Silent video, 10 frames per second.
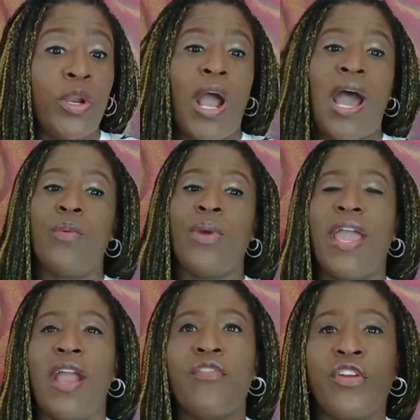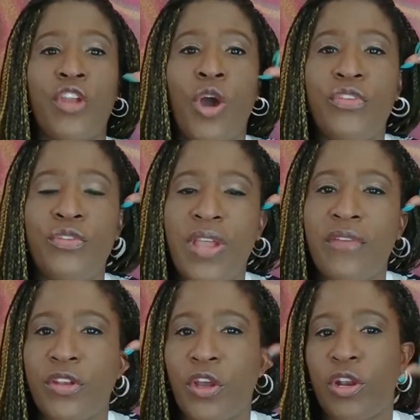or I would ever know if you've
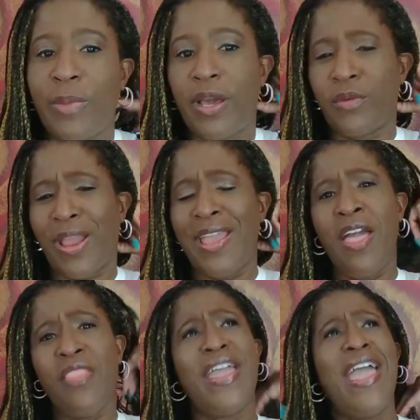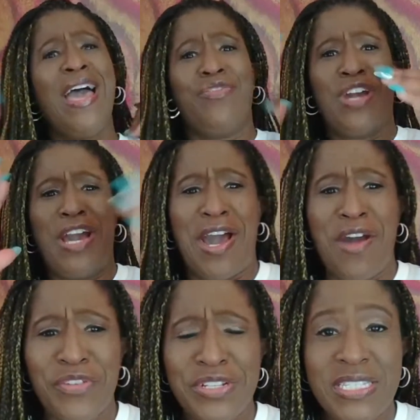never known about it, right? They have
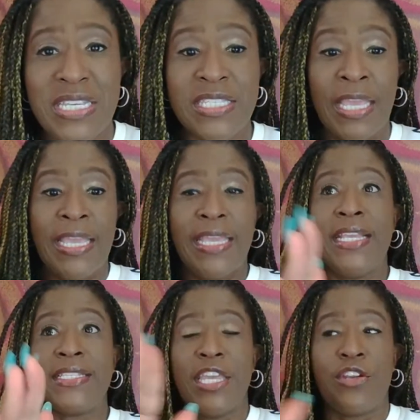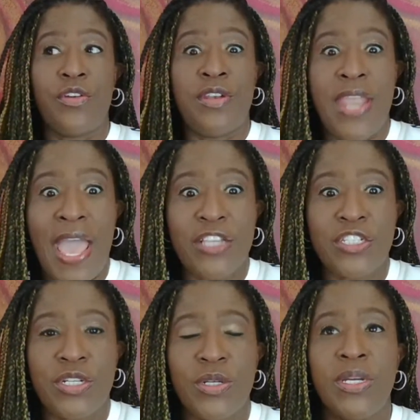conferences, it's
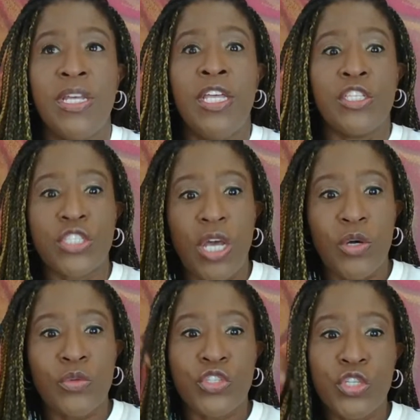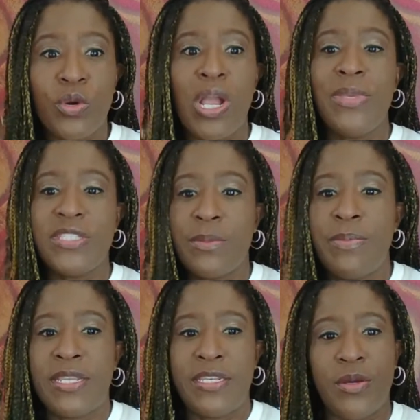international. So Scrum is a
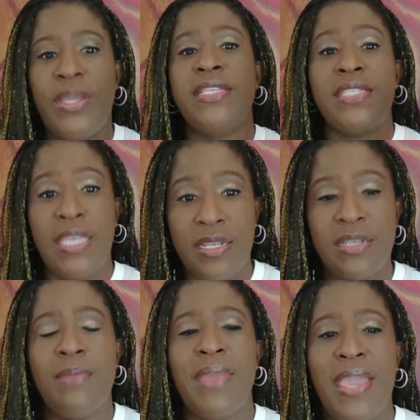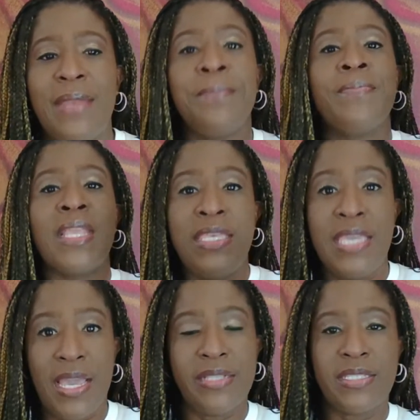big deal. Is it in demand?
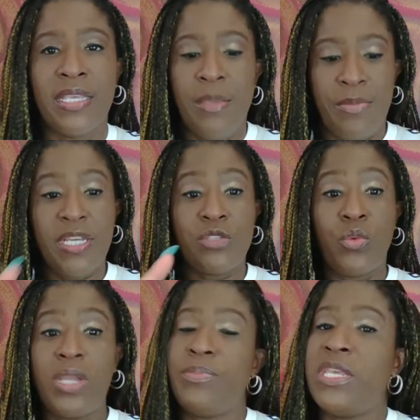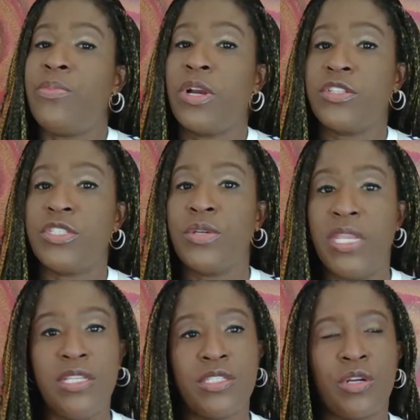Yes, because one, people are still
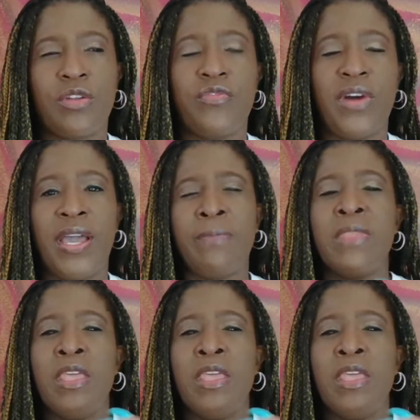getting certified.